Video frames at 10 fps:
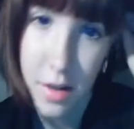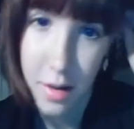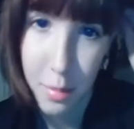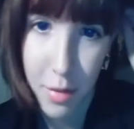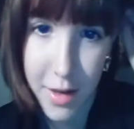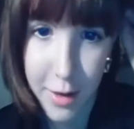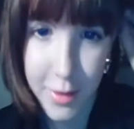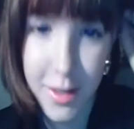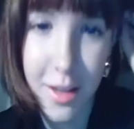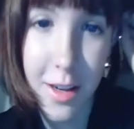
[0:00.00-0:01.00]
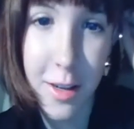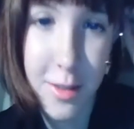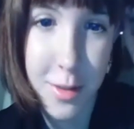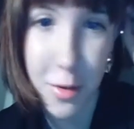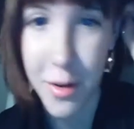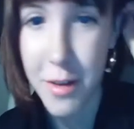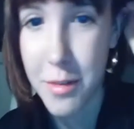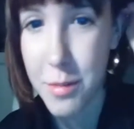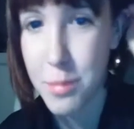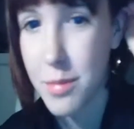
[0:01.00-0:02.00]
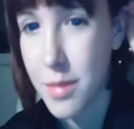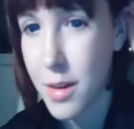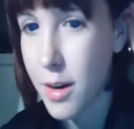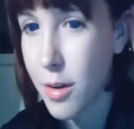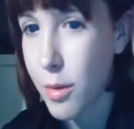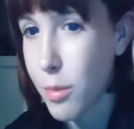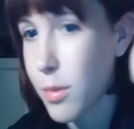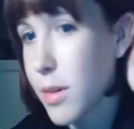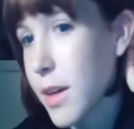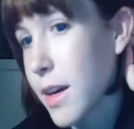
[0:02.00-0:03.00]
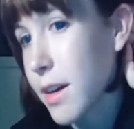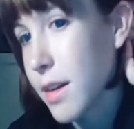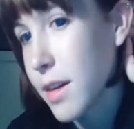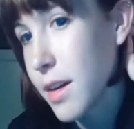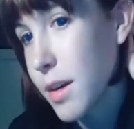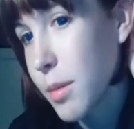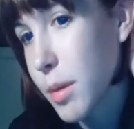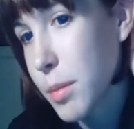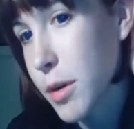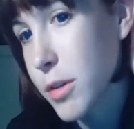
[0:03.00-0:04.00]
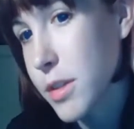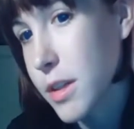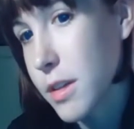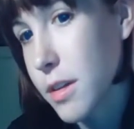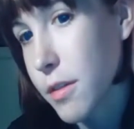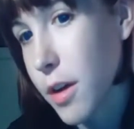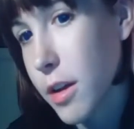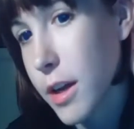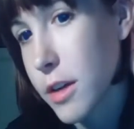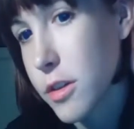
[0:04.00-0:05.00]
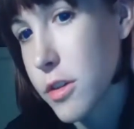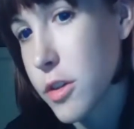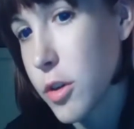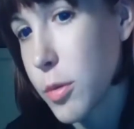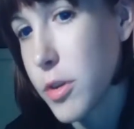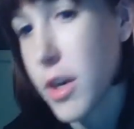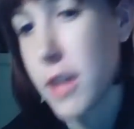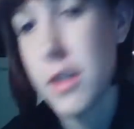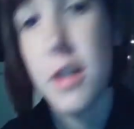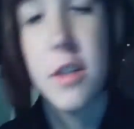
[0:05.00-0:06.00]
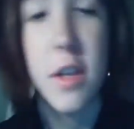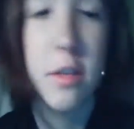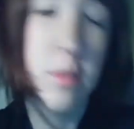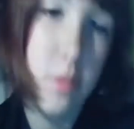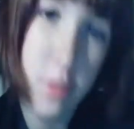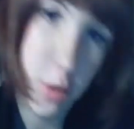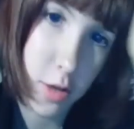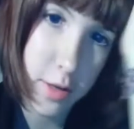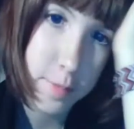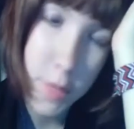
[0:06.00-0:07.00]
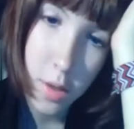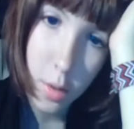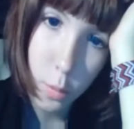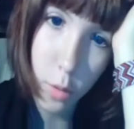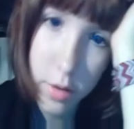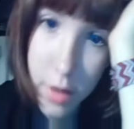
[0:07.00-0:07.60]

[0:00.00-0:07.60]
My ears are a little sore. I don't know. Yeah, I'm piercing. I've got 2, which you can't see because they look like 1.